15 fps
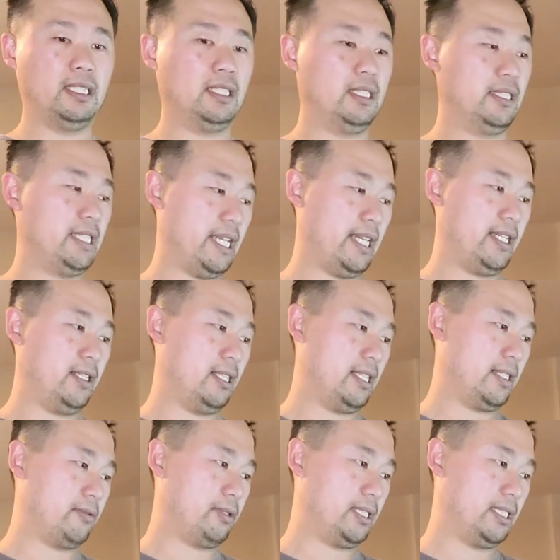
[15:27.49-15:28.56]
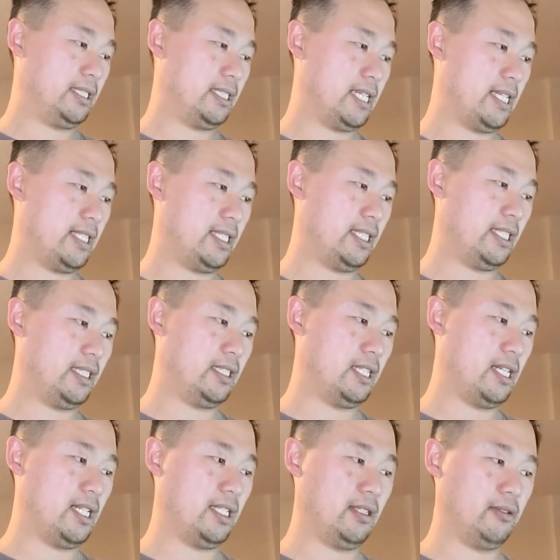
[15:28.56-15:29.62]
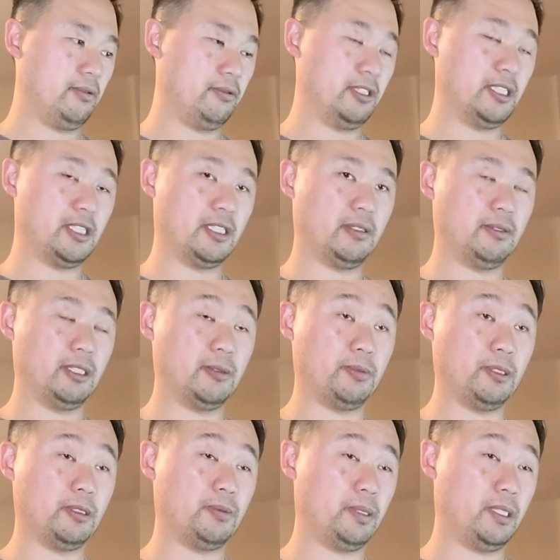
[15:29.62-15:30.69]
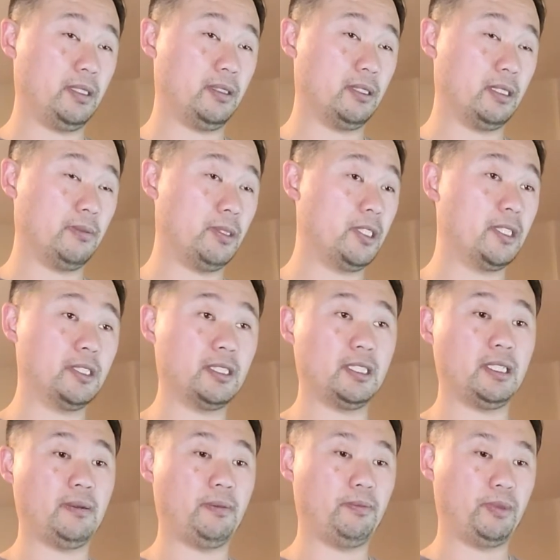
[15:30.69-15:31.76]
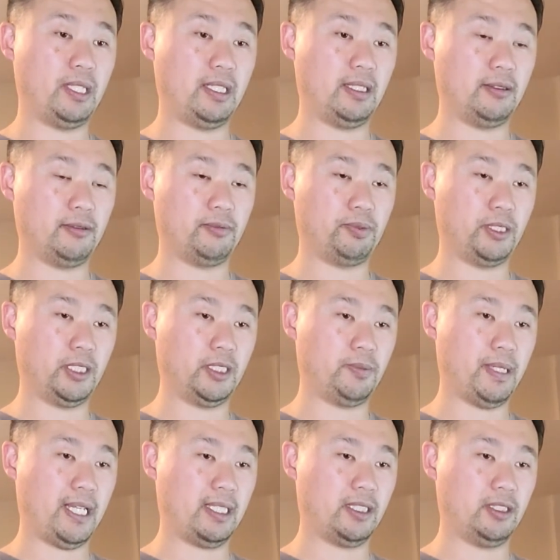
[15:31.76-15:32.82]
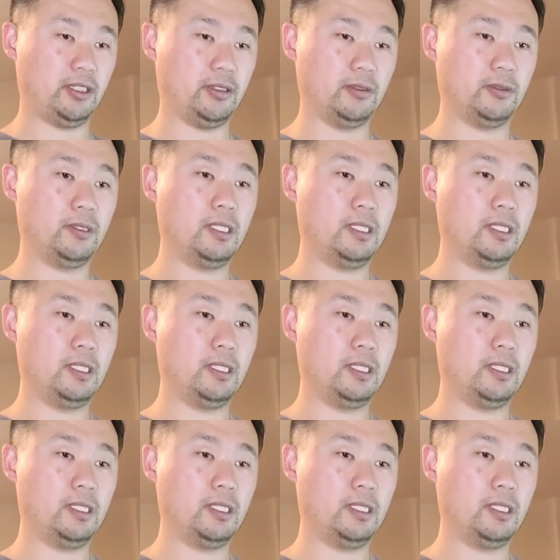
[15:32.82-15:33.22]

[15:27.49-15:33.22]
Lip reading: get, like what he said, he thought it originally was supposed to be early March, then it would push back to